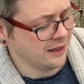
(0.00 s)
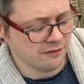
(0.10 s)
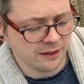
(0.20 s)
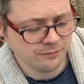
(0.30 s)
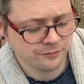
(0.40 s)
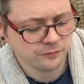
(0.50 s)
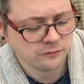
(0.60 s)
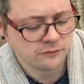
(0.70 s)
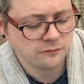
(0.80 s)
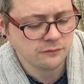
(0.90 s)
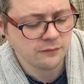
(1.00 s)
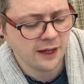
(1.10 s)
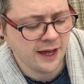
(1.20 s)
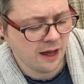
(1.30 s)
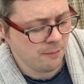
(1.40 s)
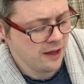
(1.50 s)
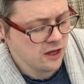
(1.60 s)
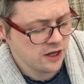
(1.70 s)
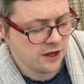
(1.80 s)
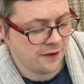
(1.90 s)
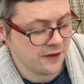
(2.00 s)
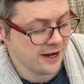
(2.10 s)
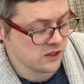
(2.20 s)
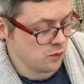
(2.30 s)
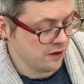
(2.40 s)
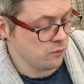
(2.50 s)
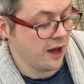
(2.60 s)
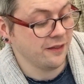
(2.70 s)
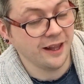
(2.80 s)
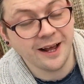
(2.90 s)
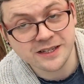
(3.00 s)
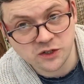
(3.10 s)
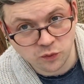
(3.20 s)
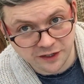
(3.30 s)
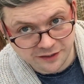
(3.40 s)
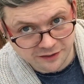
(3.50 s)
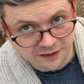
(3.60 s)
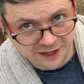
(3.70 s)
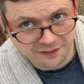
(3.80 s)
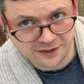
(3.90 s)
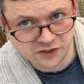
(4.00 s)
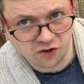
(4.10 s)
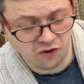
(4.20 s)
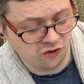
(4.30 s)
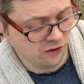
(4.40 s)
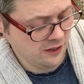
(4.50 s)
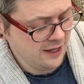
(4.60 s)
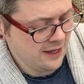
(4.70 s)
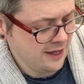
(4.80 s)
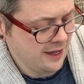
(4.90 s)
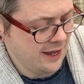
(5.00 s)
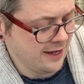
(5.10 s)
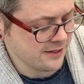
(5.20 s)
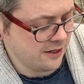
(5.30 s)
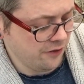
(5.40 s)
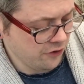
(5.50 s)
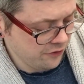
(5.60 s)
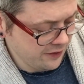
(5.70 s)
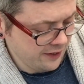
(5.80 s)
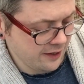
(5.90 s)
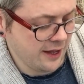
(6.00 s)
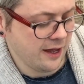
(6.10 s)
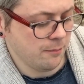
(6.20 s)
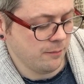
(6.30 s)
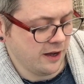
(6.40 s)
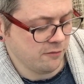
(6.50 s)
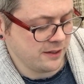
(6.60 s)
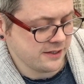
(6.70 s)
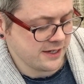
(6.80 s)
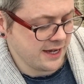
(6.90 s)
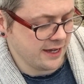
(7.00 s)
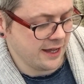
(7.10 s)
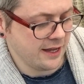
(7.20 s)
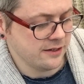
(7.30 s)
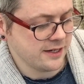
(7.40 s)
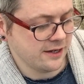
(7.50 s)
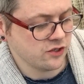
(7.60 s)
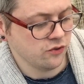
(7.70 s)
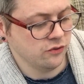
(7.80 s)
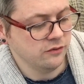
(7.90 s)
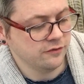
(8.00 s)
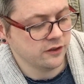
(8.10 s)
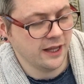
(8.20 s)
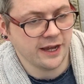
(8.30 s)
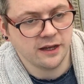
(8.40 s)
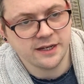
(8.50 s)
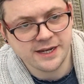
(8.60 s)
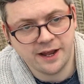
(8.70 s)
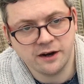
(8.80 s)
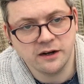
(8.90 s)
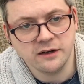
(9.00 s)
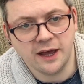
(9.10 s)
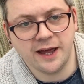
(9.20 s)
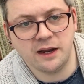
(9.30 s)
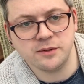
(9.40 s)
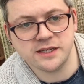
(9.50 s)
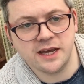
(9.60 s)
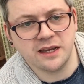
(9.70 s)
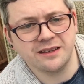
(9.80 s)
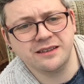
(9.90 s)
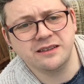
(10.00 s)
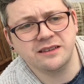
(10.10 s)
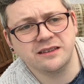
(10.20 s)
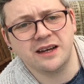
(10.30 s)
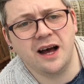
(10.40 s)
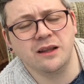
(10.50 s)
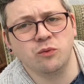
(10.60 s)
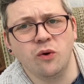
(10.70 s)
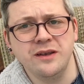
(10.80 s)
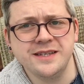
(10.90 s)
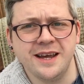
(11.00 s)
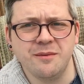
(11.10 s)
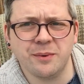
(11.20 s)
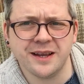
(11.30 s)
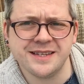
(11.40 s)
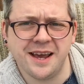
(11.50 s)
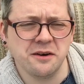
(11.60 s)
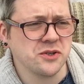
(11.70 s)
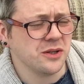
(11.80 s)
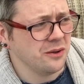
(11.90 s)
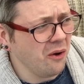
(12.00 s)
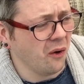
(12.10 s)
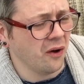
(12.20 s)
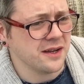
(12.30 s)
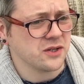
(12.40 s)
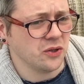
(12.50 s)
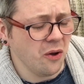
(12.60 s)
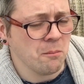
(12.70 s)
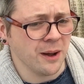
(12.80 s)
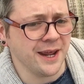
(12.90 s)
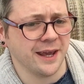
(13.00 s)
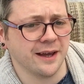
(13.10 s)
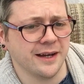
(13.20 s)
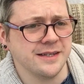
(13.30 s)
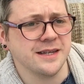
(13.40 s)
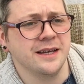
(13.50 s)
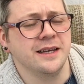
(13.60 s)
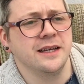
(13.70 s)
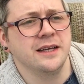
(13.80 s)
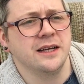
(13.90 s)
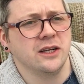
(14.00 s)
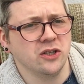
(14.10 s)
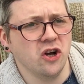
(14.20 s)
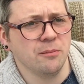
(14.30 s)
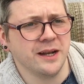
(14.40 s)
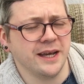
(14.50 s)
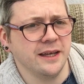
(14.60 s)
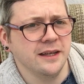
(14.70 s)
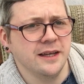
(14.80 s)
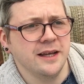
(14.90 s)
I love it. And the next one and last one in this haul is another that I've been seeing in Tesco for like a tenner, and I was like, I want it, but a tenner's a lot. It's a lot of money, guys. A lot of money.